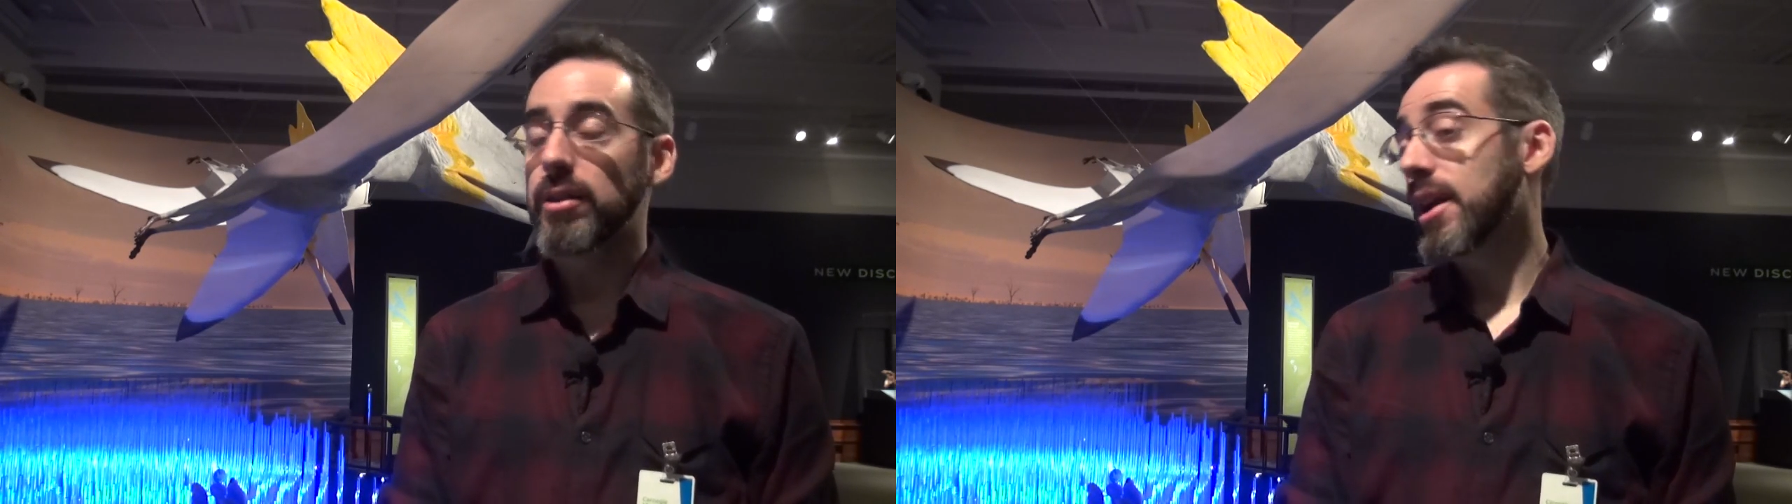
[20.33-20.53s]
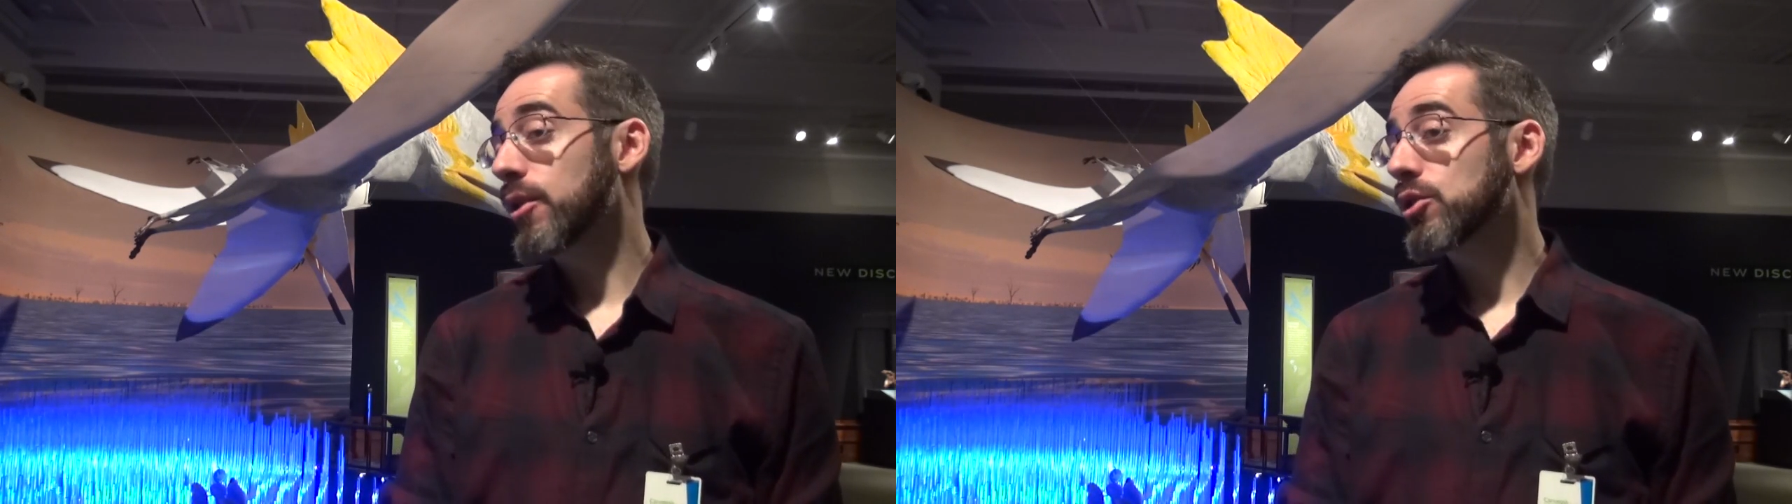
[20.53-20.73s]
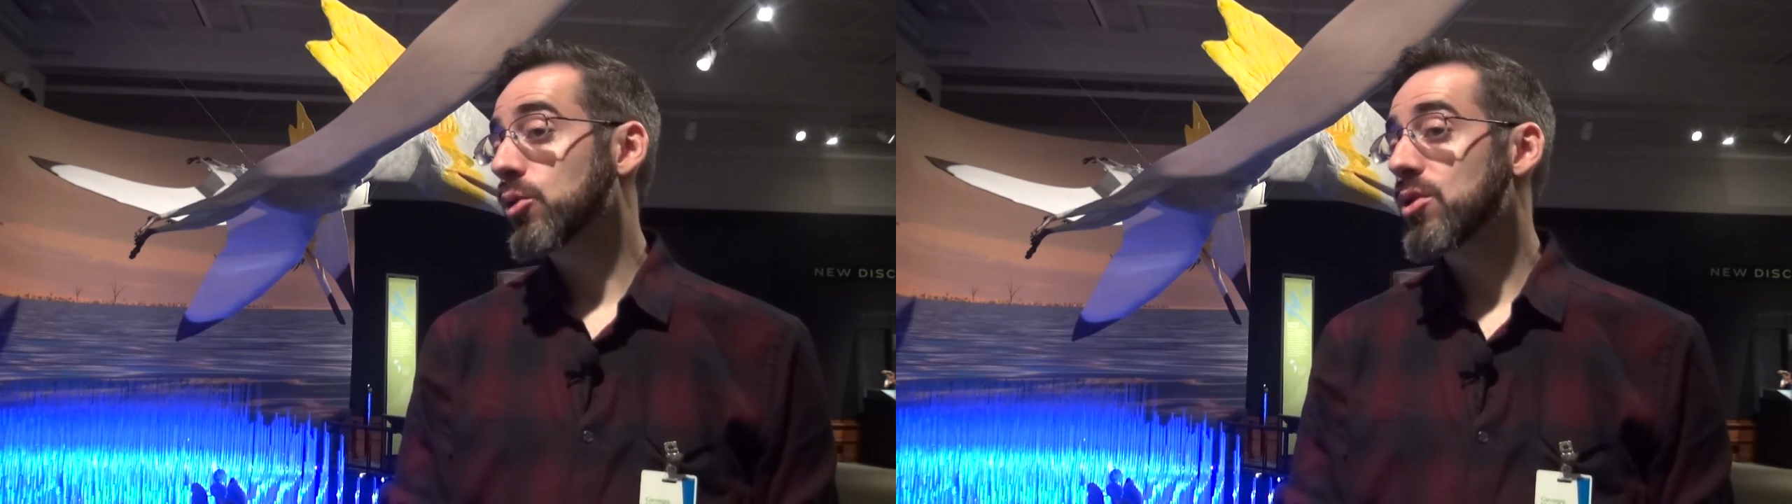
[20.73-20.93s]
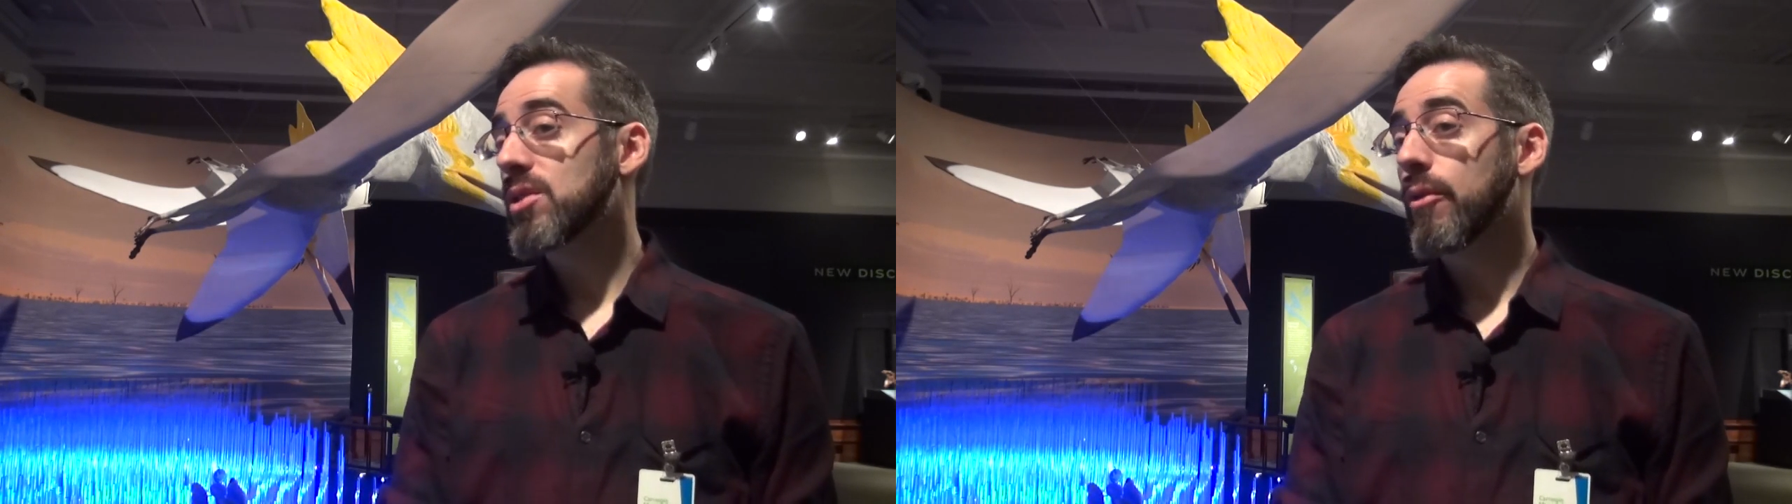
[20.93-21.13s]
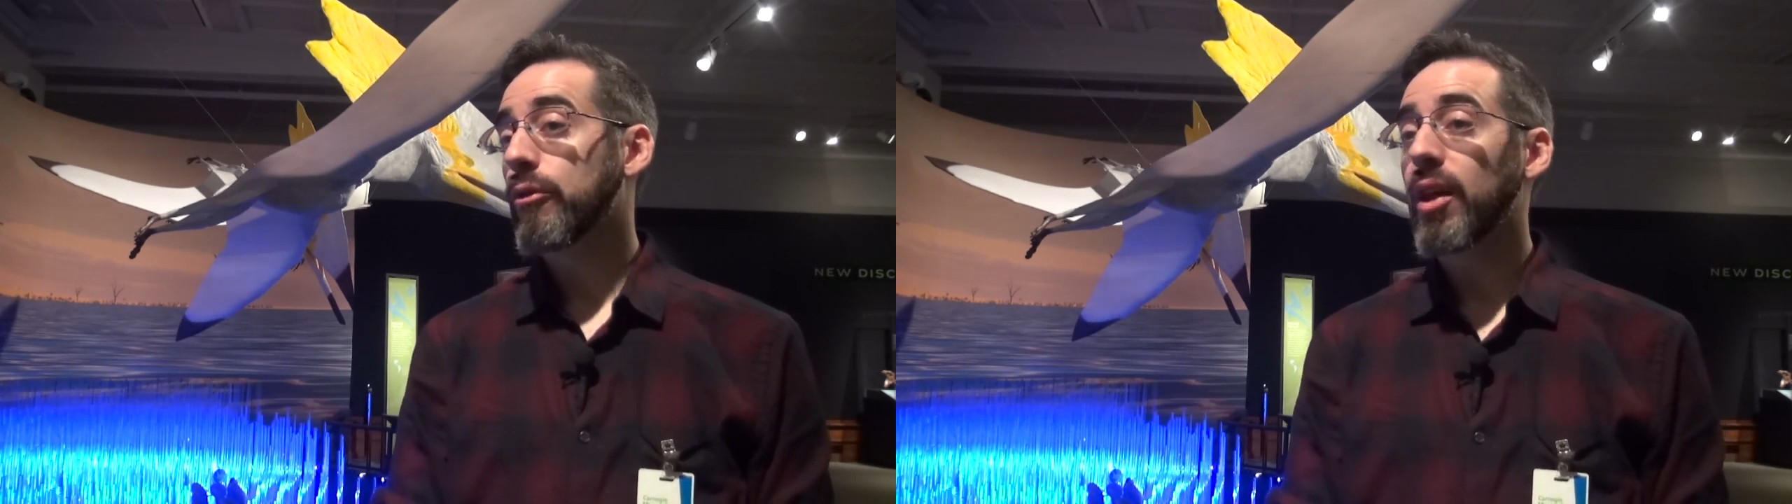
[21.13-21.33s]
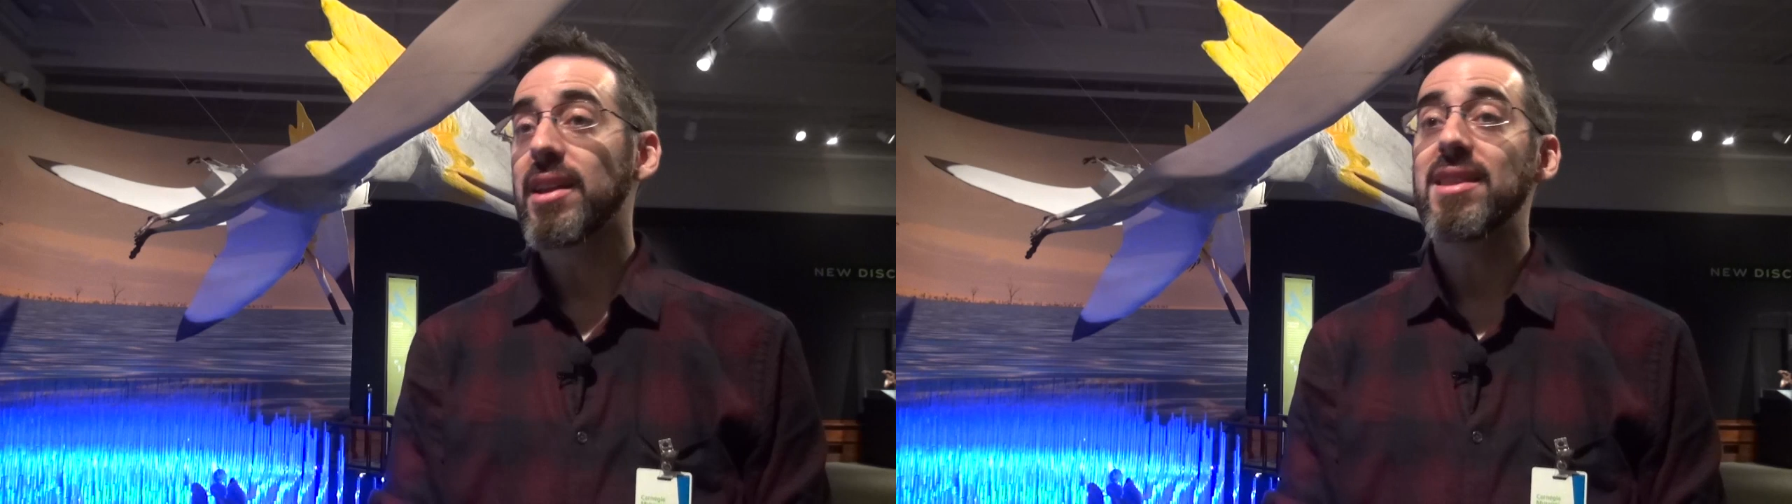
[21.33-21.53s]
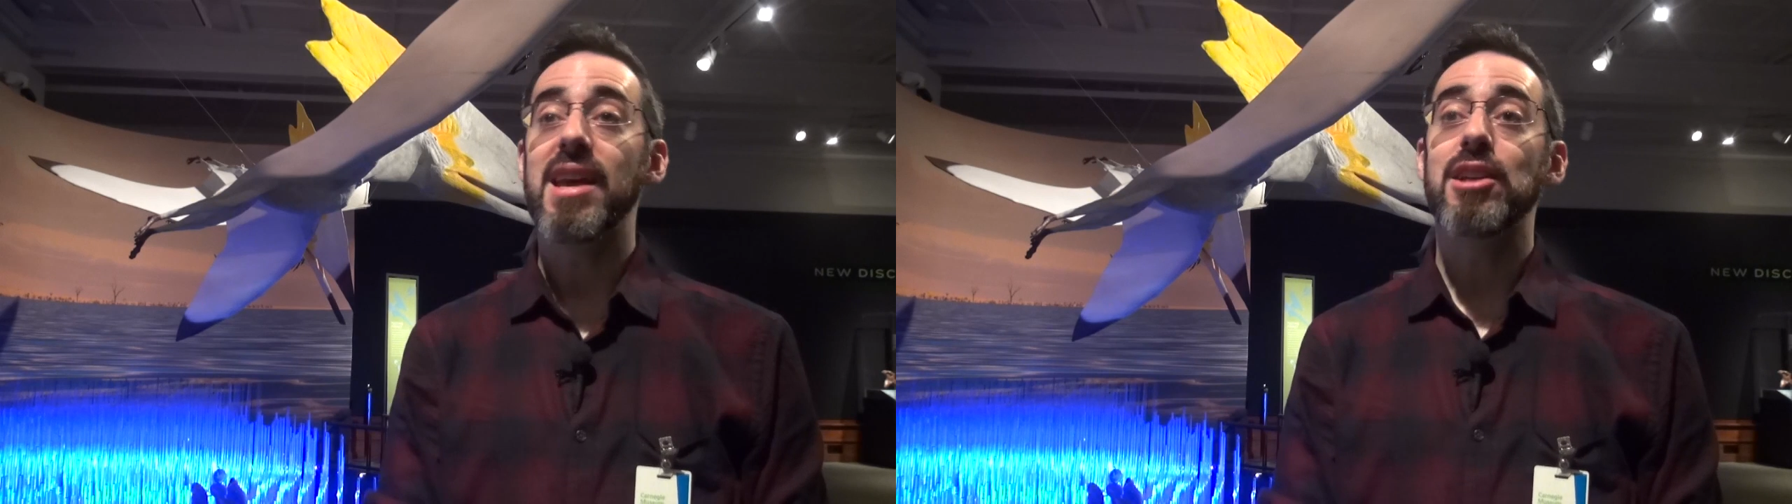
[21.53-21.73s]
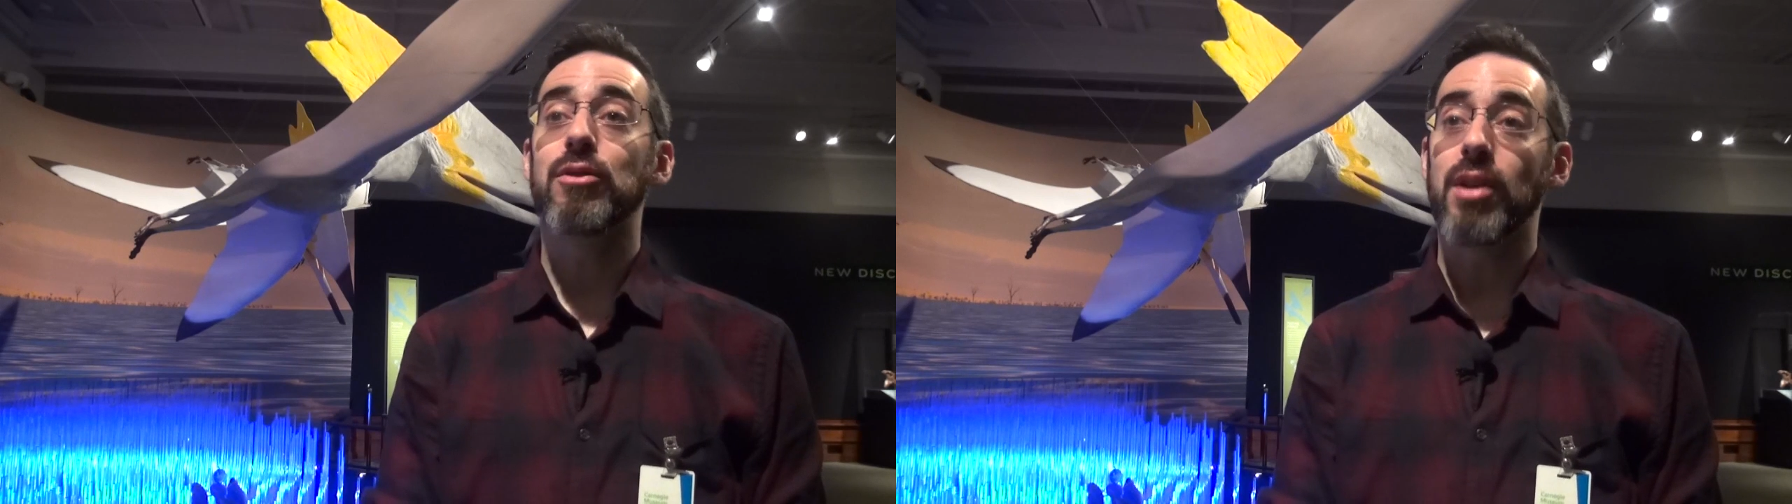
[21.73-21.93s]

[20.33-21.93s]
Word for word: Pterosaurs Flight in the Age of